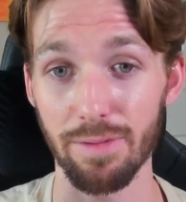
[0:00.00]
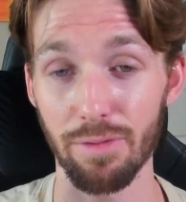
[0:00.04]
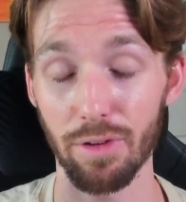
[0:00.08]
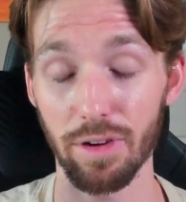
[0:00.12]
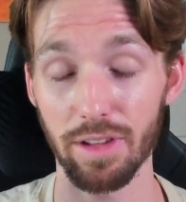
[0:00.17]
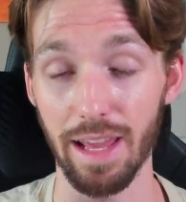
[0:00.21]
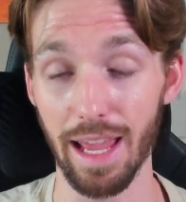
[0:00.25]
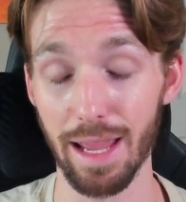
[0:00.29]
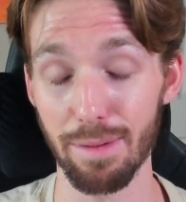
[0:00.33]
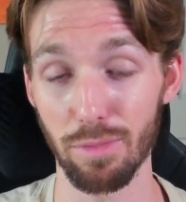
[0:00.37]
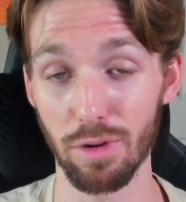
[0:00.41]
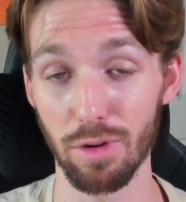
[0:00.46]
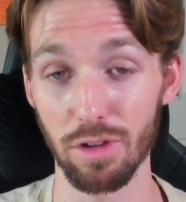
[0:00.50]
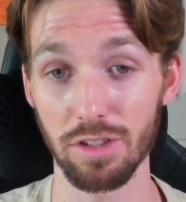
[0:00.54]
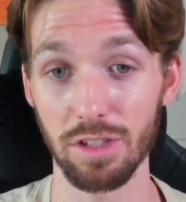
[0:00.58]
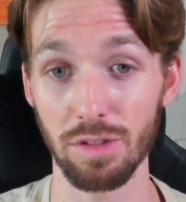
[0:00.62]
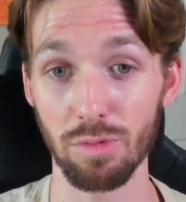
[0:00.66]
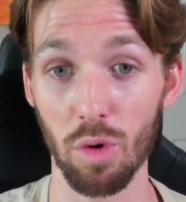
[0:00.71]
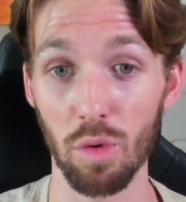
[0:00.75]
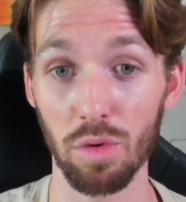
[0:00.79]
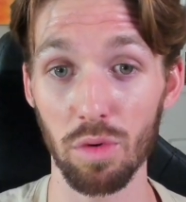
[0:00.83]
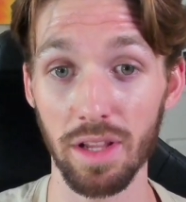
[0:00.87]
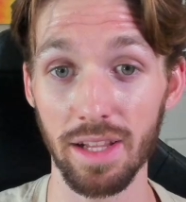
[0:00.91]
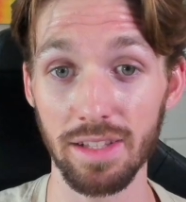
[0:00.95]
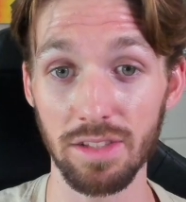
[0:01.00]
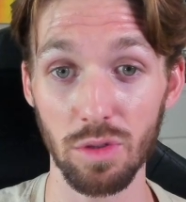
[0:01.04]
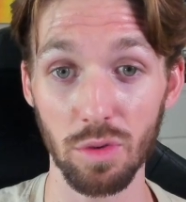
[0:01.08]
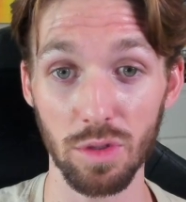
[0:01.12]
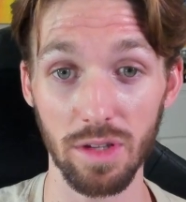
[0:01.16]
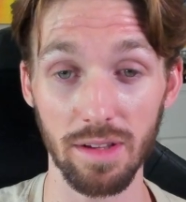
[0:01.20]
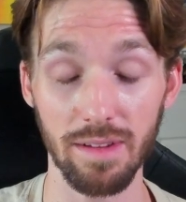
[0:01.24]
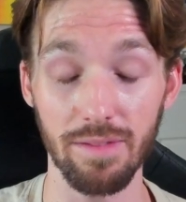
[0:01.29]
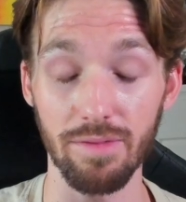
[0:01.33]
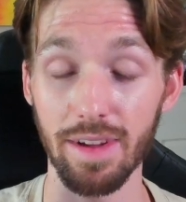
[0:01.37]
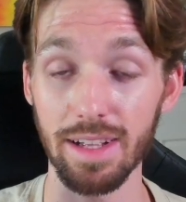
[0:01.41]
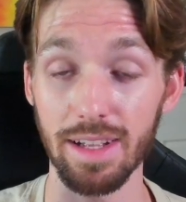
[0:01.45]
for gamers. You won't need to
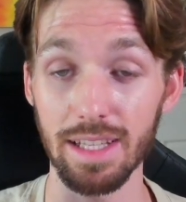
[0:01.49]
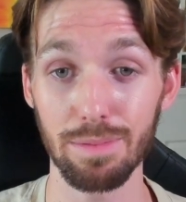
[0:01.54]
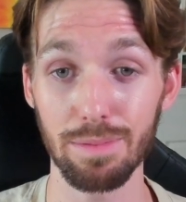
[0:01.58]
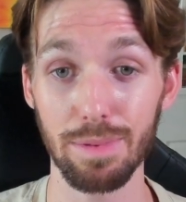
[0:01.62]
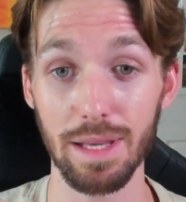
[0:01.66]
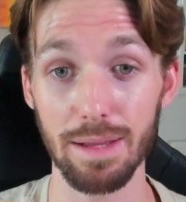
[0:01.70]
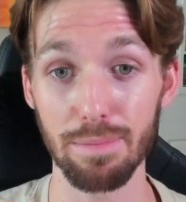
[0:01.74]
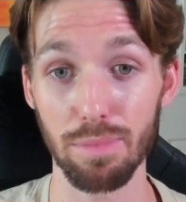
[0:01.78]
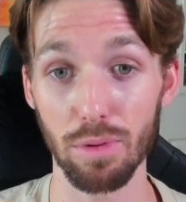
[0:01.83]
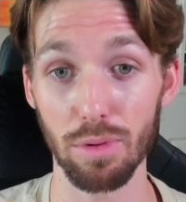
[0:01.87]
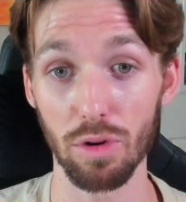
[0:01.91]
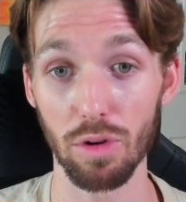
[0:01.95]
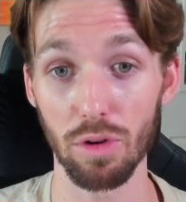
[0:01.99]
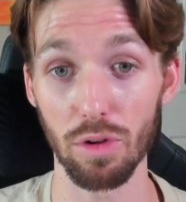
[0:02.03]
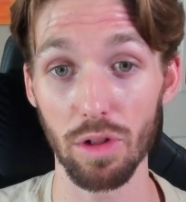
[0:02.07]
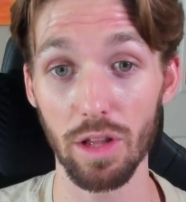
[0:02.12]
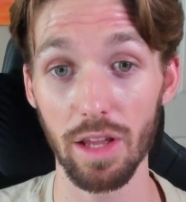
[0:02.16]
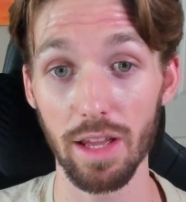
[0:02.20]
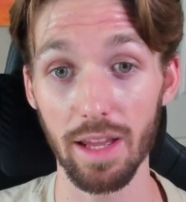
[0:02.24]
convince people